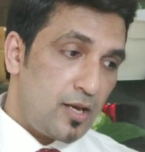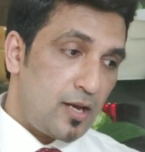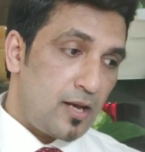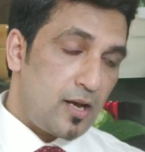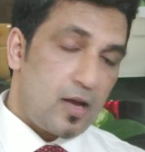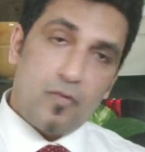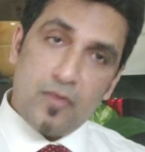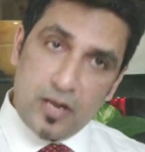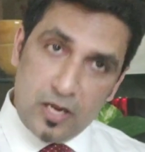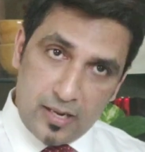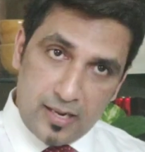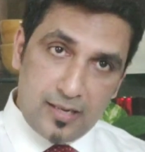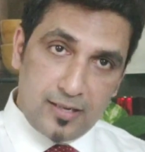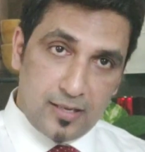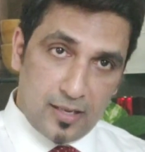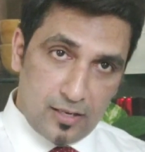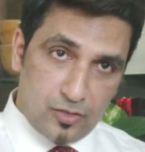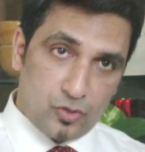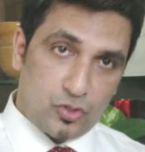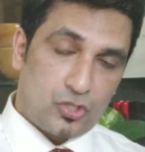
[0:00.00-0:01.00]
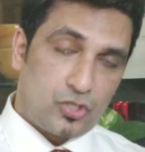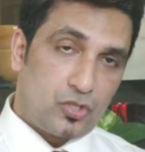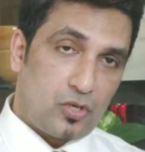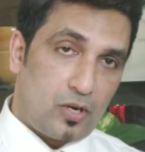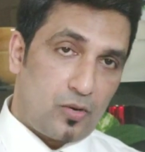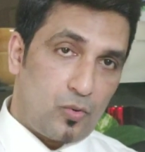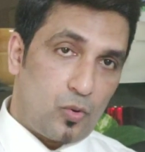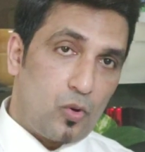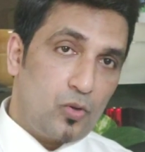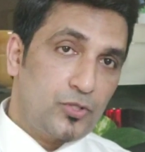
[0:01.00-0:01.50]
even Indians,
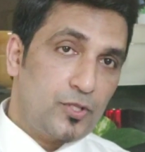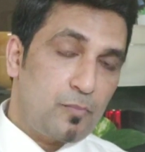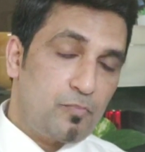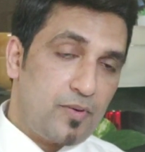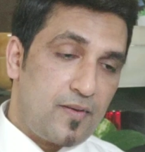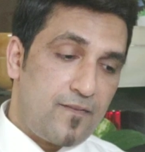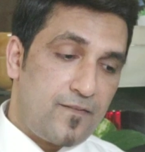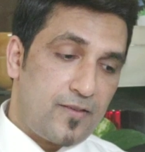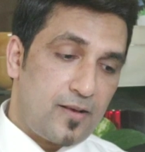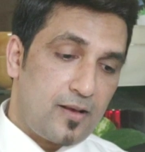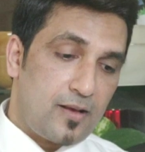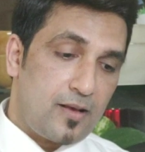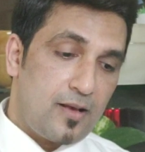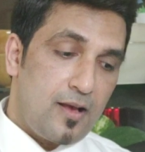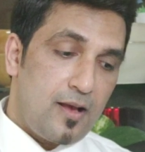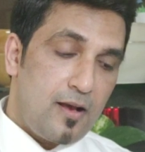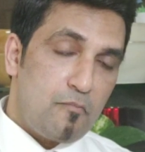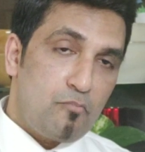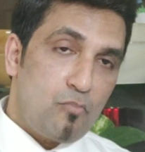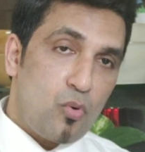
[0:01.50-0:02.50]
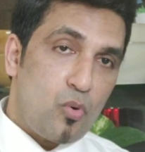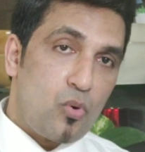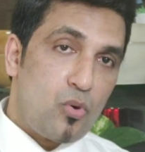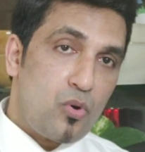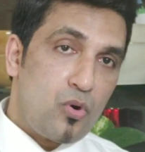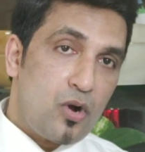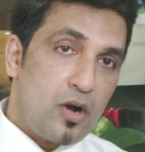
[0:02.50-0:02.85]
also prefer more